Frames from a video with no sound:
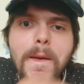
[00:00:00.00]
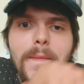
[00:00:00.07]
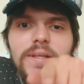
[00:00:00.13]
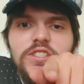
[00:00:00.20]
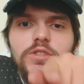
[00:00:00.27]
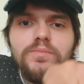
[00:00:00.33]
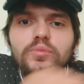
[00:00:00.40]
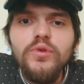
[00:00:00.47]

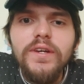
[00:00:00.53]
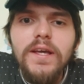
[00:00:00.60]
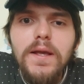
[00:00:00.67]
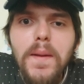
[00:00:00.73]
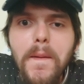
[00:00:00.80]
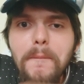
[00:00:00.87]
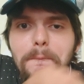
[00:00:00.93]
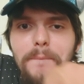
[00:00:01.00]

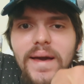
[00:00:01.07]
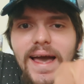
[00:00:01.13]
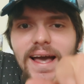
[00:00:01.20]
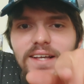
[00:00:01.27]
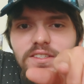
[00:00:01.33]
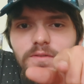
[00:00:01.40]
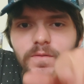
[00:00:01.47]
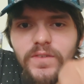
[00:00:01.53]
spring
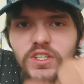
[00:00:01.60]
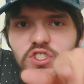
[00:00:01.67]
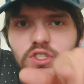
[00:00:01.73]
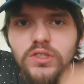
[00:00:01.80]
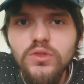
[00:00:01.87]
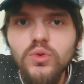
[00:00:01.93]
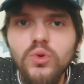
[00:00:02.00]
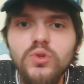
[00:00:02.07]
bass
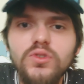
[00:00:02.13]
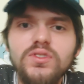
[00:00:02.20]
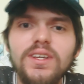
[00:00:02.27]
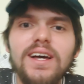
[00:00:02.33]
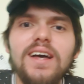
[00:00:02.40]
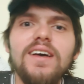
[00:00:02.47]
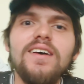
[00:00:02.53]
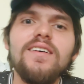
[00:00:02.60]
fishing lures.
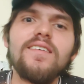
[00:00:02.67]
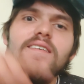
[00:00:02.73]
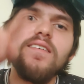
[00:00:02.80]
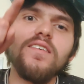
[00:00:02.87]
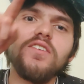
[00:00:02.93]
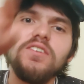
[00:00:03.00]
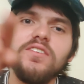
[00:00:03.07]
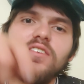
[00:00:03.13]

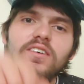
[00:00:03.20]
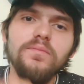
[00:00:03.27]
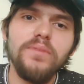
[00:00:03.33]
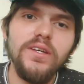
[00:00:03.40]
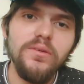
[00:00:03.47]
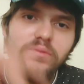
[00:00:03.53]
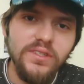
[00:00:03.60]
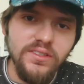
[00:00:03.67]
Good luck,
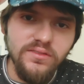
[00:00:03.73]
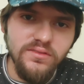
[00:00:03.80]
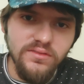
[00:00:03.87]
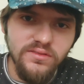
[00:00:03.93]
baby.